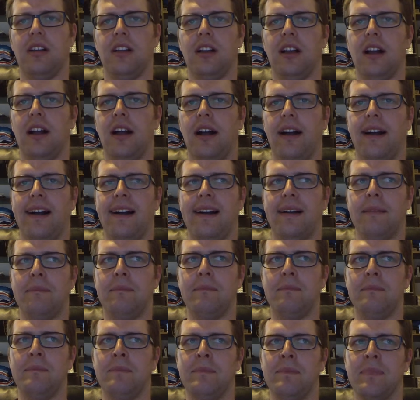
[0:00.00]

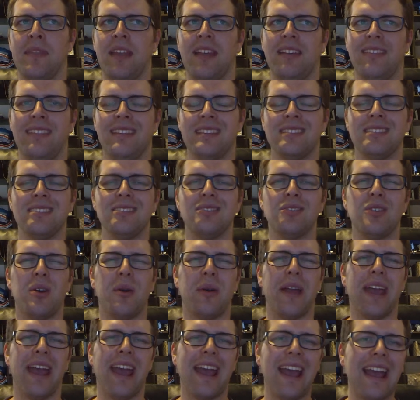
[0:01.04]
Um, this is
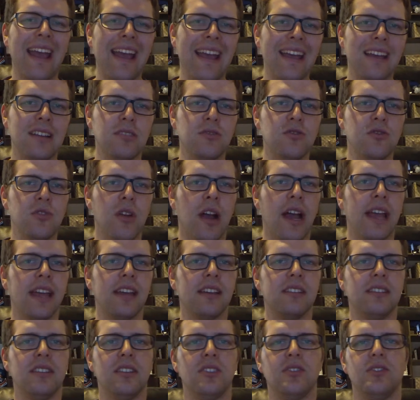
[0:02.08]
okay in dry
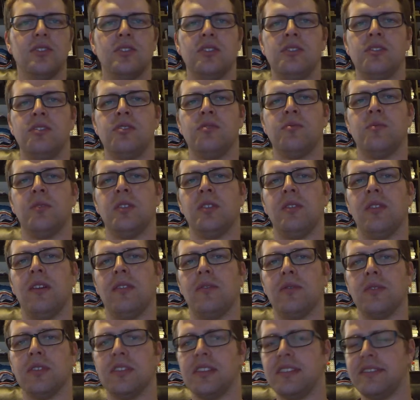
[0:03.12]
conditions when you
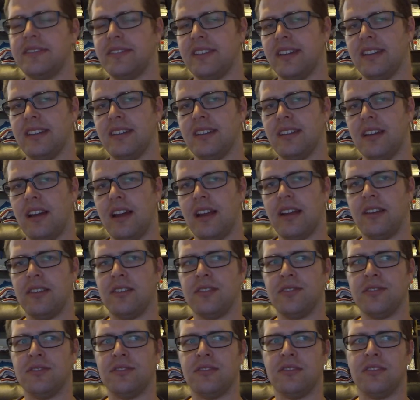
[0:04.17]
have really sticky
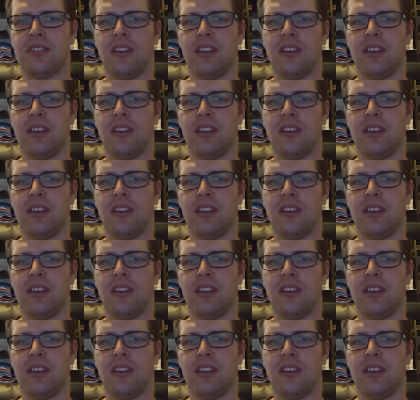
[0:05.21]
tires.